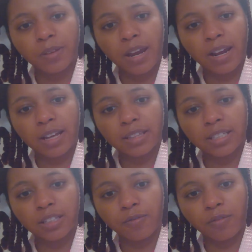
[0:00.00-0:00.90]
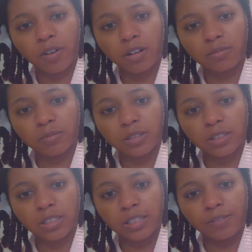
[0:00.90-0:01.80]
I got this from
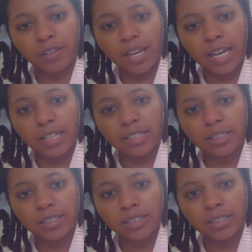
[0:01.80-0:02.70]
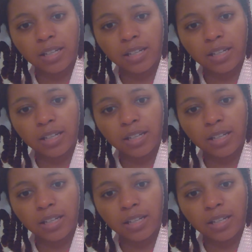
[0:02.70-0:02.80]
CVS,